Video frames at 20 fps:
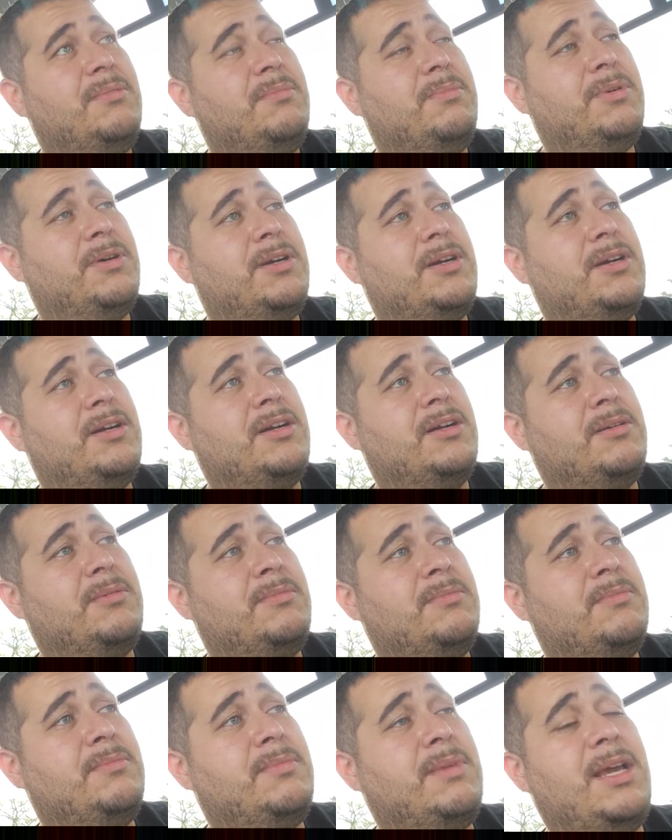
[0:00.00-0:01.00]
But
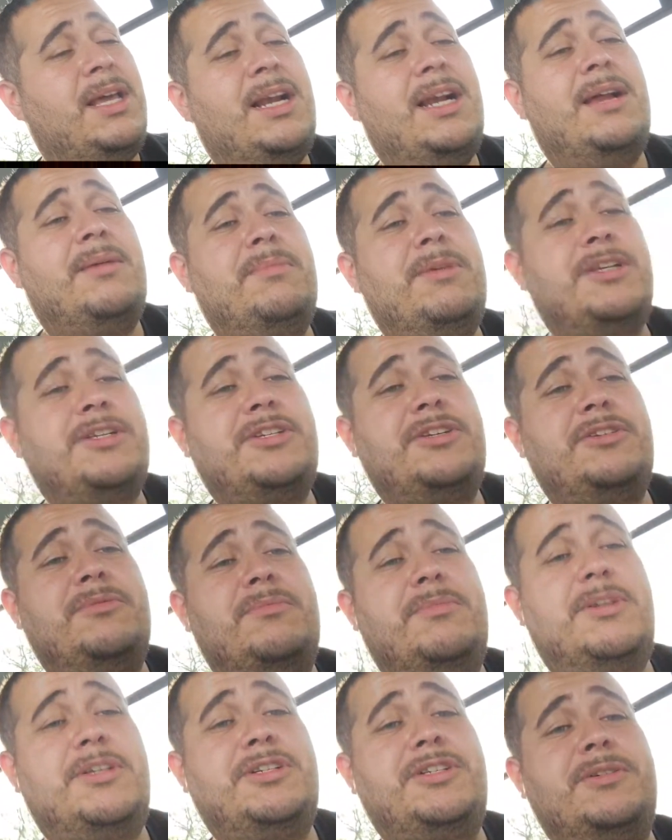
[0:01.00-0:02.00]
man, I miss you,
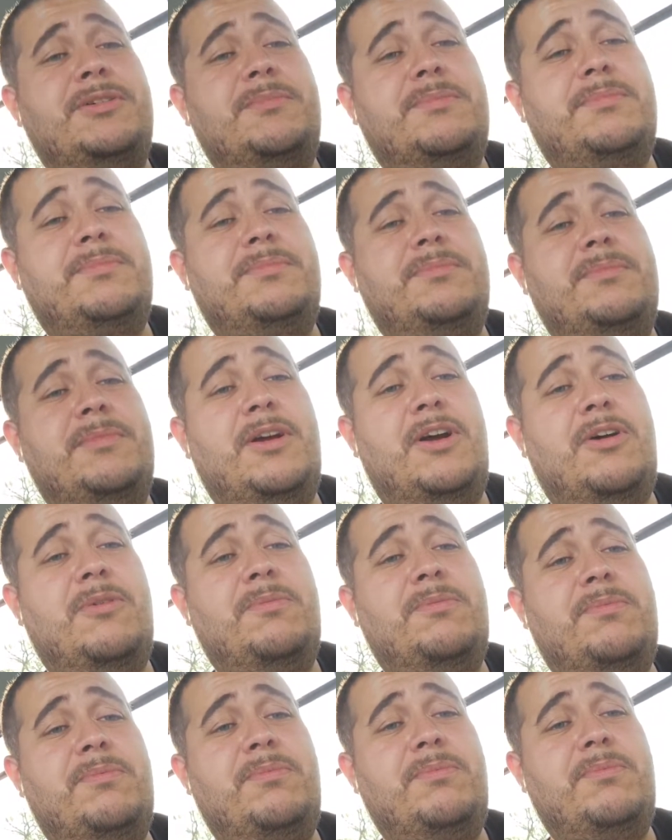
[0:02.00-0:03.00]
Munchie. I
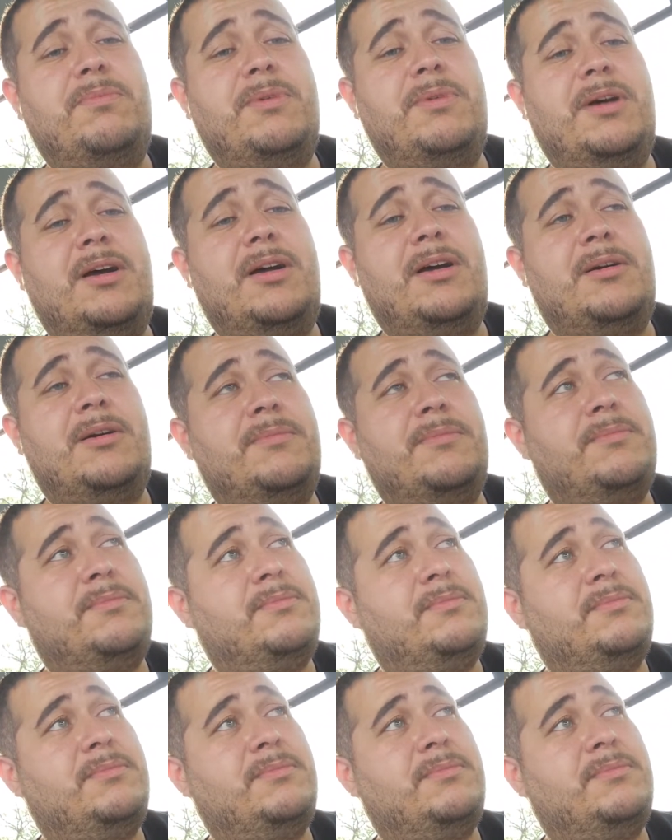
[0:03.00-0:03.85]
hope I'm